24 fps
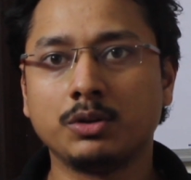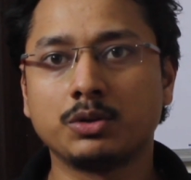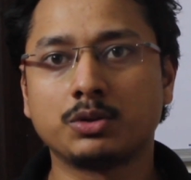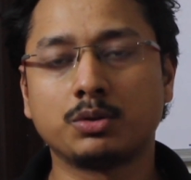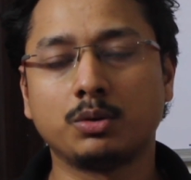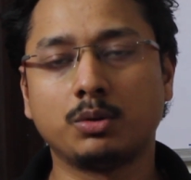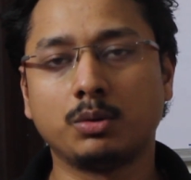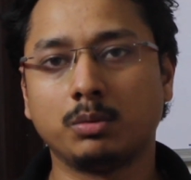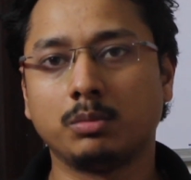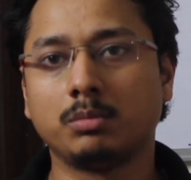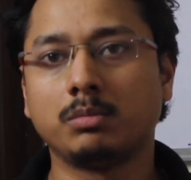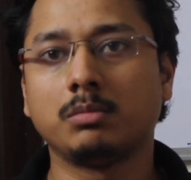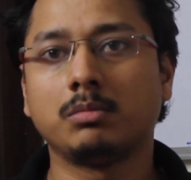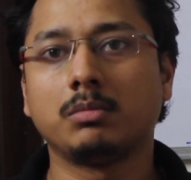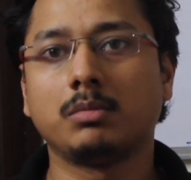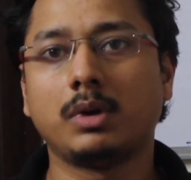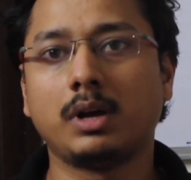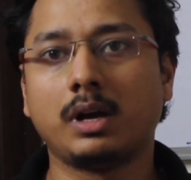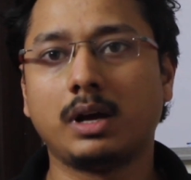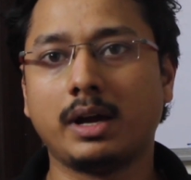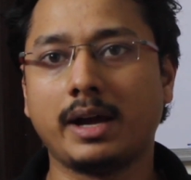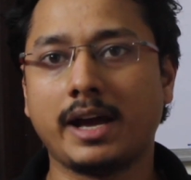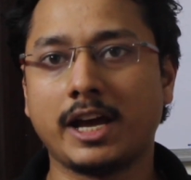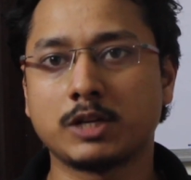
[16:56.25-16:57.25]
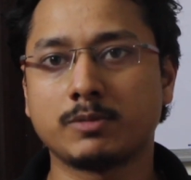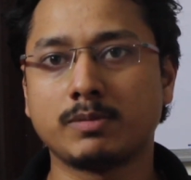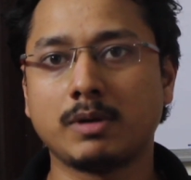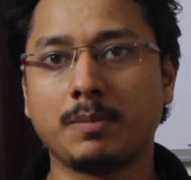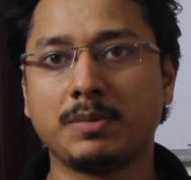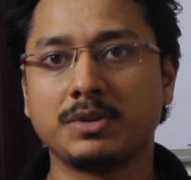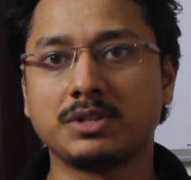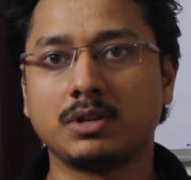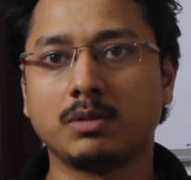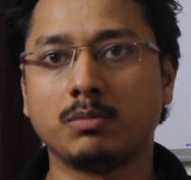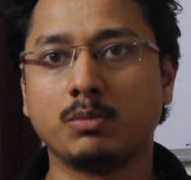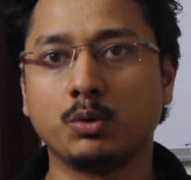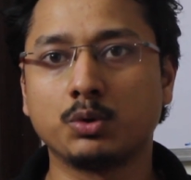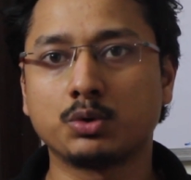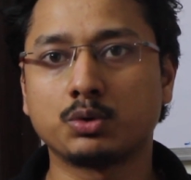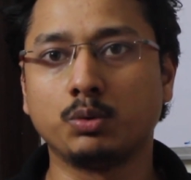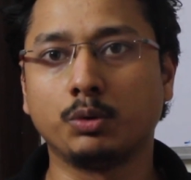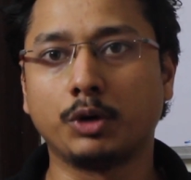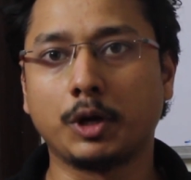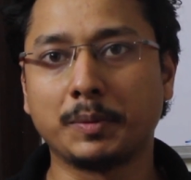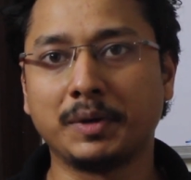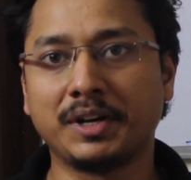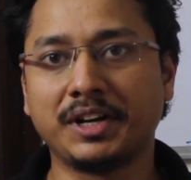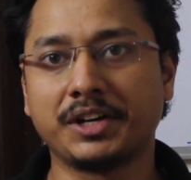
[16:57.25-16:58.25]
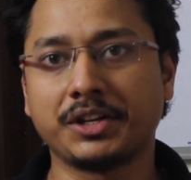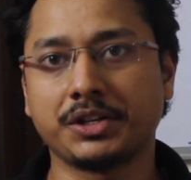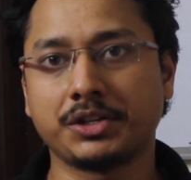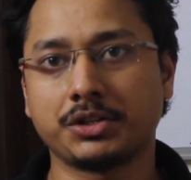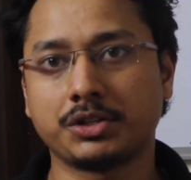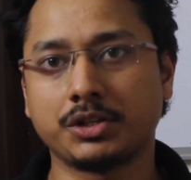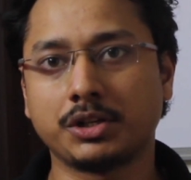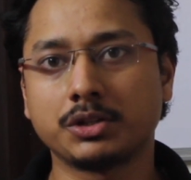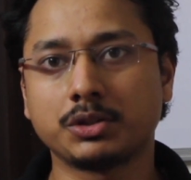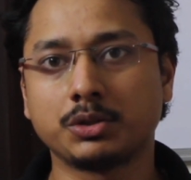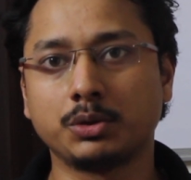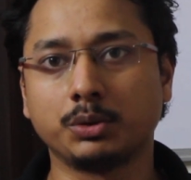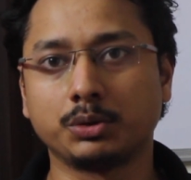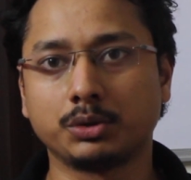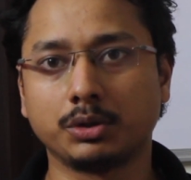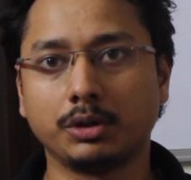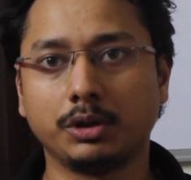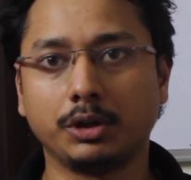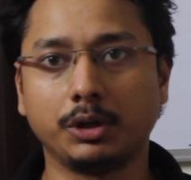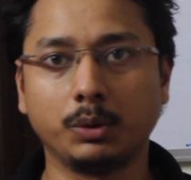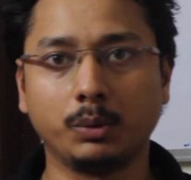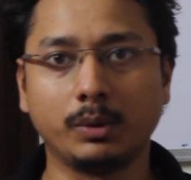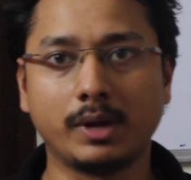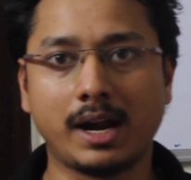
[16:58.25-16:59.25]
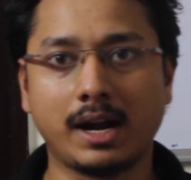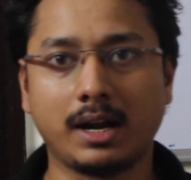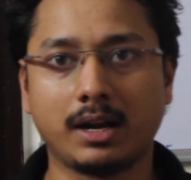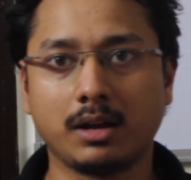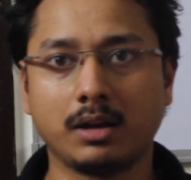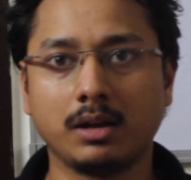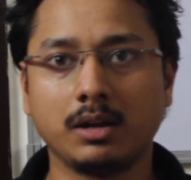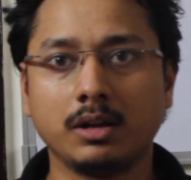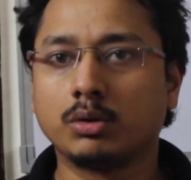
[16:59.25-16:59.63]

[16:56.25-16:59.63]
So hash map is the most suitable data structure to do that.